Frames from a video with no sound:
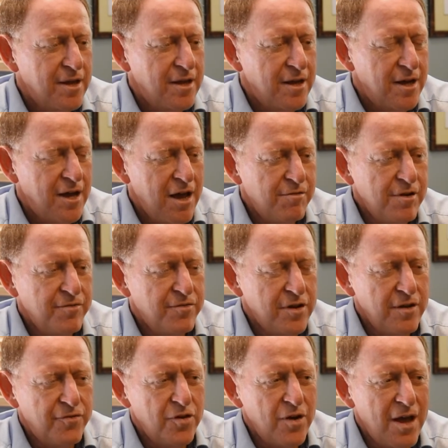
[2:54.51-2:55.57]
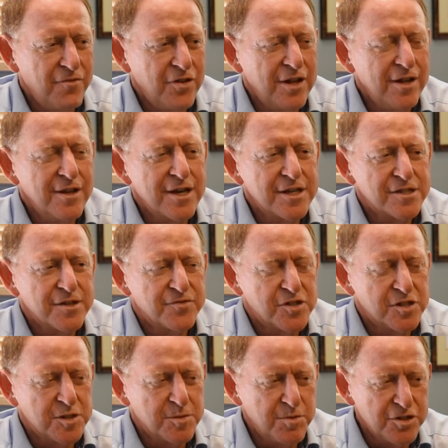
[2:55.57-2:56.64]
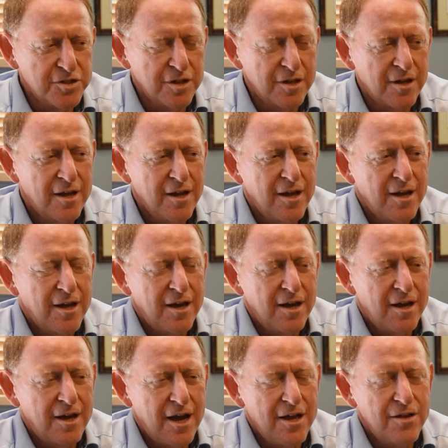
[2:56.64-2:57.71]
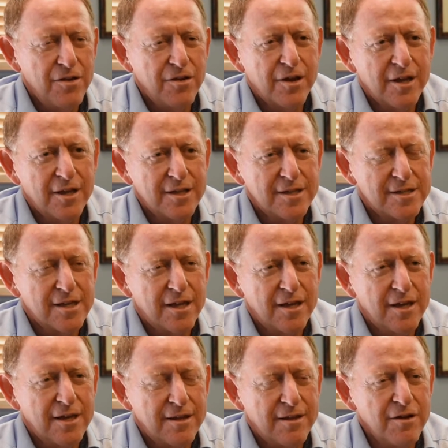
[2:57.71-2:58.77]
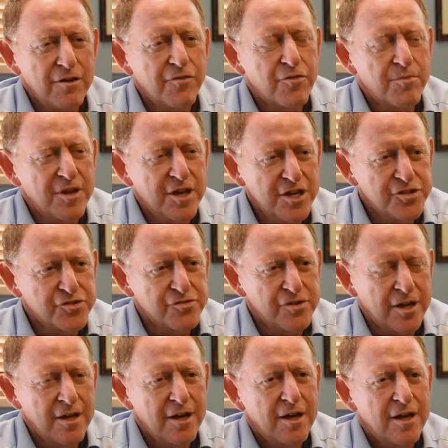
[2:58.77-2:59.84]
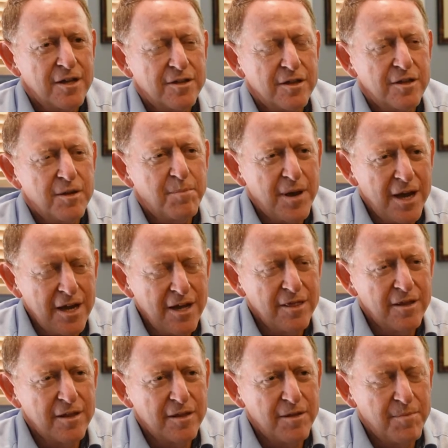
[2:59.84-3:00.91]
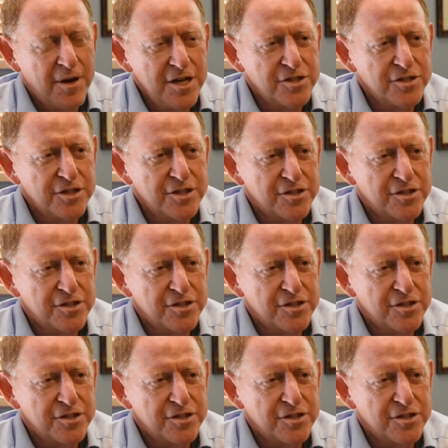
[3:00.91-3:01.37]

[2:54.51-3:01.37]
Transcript: However, if you have an index of suspicion, and you can tell from the history that the pain that the patient is